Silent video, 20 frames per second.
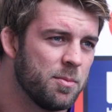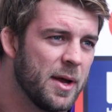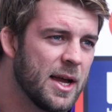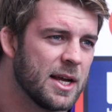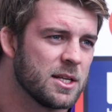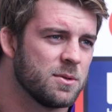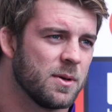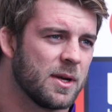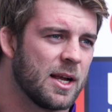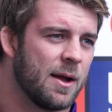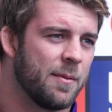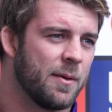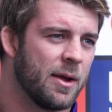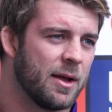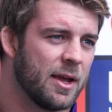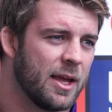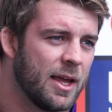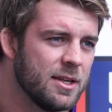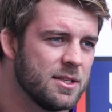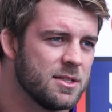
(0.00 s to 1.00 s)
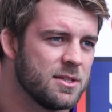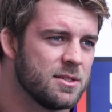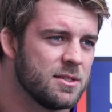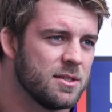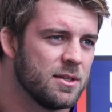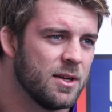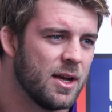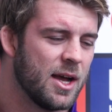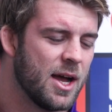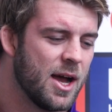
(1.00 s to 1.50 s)
packs we're coming
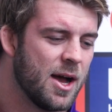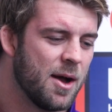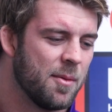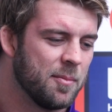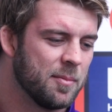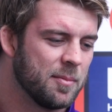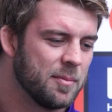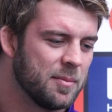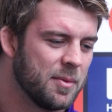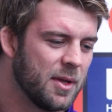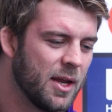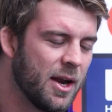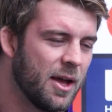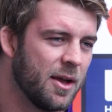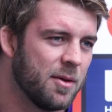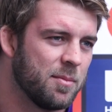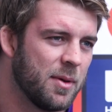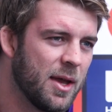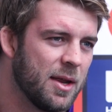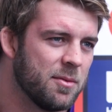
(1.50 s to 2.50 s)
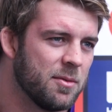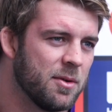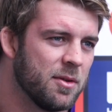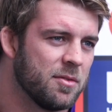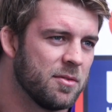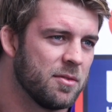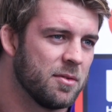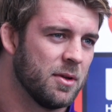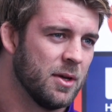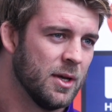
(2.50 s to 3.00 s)
against,
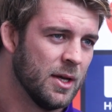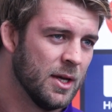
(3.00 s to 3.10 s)
Penrith,